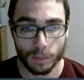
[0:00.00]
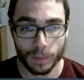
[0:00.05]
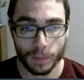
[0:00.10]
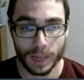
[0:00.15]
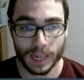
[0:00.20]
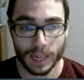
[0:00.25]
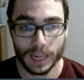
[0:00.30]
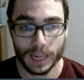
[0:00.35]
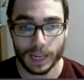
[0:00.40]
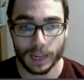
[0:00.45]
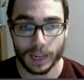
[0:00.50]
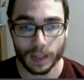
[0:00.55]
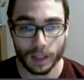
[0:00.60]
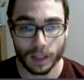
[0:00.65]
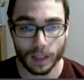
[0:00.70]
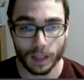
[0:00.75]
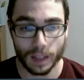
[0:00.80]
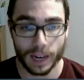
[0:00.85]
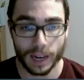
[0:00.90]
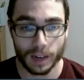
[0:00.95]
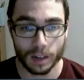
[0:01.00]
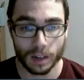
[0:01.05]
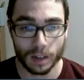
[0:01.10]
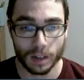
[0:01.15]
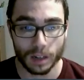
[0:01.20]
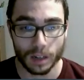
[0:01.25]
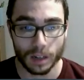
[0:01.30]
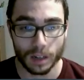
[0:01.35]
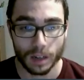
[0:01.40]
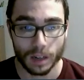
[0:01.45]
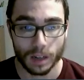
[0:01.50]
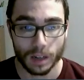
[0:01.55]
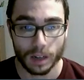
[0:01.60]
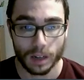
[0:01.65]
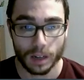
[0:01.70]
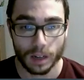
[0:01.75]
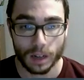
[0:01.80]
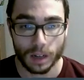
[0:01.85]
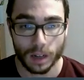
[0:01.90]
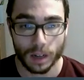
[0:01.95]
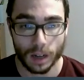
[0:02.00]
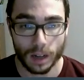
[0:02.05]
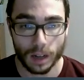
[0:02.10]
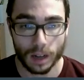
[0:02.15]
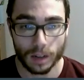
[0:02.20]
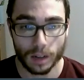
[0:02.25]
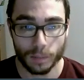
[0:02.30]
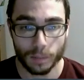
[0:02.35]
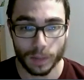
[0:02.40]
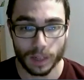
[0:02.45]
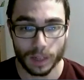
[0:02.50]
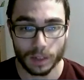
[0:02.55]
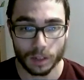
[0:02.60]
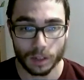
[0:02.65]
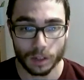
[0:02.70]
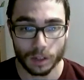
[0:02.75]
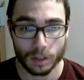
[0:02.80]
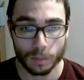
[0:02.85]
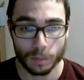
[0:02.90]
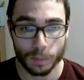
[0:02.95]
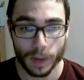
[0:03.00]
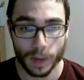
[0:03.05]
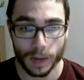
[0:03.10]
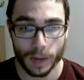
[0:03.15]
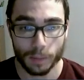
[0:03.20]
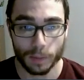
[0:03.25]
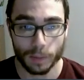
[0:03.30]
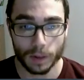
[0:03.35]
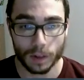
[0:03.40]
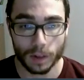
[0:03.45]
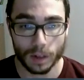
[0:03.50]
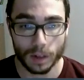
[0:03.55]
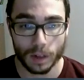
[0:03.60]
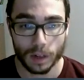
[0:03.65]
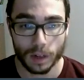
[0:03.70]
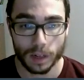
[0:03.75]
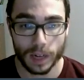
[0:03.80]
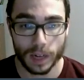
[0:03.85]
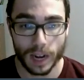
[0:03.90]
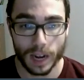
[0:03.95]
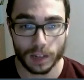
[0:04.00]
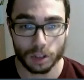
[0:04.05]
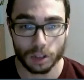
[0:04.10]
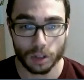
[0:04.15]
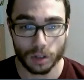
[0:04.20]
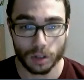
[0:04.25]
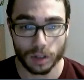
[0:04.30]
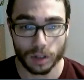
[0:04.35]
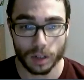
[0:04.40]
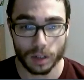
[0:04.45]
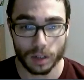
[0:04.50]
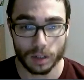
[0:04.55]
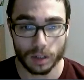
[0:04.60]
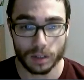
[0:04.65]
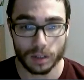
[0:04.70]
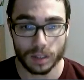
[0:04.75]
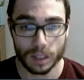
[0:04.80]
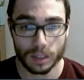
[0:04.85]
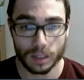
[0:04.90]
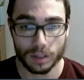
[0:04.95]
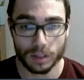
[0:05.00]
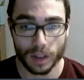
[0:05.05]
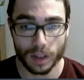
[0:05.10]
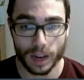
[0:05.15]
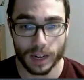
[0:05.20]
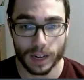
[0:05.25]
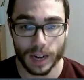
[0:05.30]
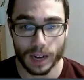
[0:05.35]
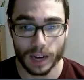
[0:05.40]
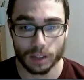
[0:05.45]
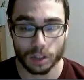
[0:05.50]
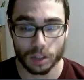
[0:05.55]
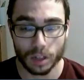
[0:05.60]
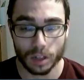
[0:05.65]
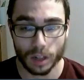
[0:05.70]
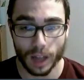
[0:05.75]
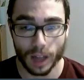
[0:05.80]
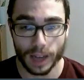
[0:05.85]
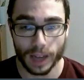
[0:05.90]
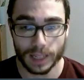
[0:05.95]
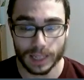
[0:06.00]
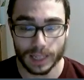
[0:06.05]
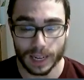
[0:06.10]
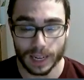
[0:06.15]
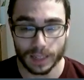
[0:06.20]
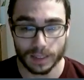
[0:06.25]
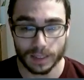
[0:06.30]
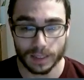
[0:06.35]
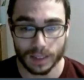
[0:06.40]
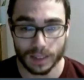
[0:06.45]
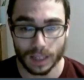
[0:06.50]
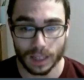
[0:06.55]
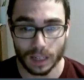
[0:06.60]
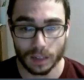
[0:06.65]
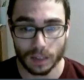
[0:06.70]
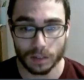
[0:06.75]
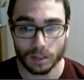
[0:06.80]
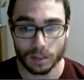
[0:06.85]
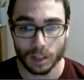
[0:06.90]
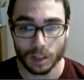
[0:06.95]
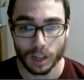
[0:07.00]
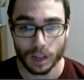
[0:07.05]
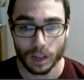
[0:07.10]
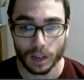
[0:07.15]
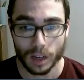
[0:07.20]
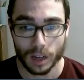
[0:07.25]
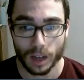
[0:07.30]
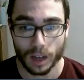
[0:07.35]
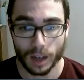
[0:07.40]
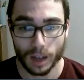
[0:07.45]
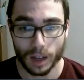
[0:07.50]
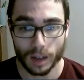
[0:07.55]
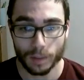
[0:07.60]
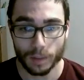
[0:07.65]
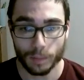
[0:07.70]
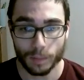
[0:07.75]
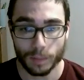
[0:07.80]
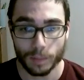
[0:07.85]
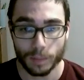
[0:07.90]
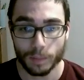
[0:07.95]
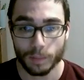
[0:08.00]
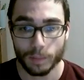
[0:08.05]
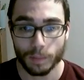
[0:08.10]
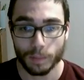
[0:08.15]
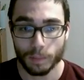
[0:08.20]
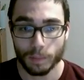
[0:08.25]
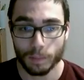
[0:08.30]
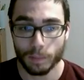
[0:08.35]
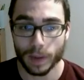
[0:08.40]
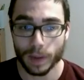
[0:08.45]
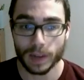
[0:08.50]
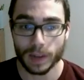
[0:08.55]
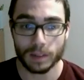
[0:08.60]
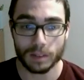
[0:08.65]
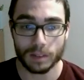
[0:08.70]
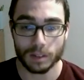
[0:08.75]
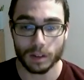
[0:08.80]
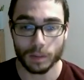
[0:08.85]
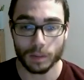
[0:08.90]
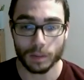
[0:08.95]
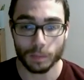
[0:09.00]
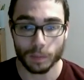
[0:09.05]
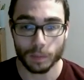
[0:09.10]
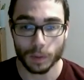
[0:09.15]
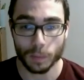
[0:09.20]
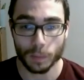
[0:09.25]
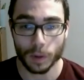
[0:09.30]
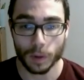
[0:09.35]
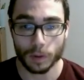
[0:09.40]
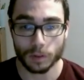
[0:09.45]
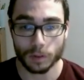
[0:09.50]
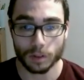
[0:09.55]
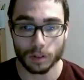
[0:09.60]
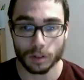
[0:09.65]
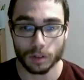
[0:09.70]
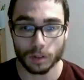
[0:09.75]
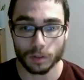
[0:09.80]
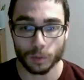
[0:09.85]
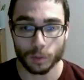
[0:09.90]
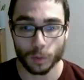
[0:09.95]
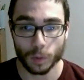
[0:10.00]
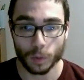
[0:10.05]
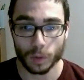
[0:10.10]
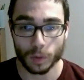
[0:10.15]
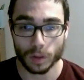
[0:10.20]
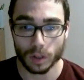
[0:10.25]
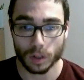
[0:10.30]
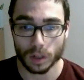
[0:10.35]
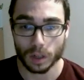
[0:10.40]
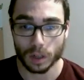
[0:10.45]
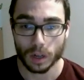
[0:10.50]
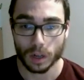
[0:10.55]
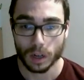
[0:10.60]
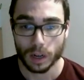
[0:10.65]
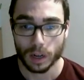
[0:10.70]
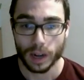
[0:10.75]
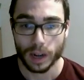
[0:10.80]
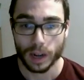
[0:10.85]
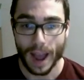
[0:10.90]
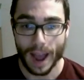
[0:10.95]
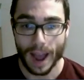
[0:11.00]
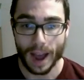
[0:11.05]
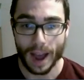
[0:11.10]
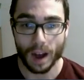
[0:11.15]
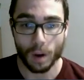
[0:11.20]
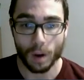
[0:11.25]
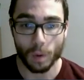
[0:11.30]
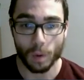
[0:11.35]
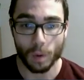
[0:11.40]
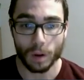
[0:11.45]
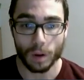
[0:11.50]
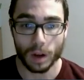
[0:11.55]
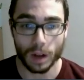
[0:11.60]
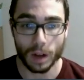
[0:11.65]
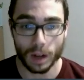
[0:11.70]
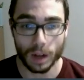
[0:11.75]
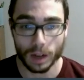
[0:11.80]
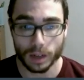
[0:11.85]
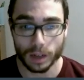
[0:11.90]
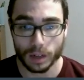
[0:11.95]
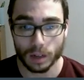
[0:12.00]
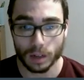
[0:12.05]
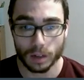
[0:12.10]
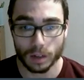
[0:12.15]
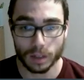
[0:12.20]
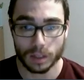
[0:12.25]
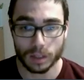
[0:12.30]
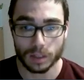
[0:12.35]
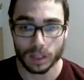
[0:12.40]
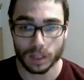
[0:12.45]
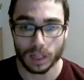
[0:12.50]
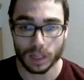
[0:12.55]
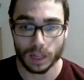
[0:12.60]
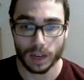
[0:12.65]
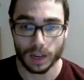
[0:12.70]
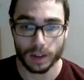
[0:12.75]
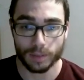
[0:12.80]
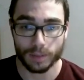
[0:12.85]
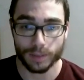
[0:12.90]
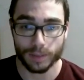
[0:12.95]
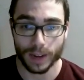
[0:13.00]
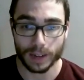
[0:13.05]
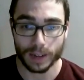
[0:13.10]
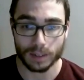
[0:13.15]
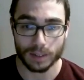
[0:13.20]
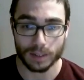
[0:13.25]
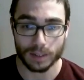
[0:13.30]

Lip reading: E. Helaner, in her paper, National Currencies and National Identities, made some proposals for how currency affects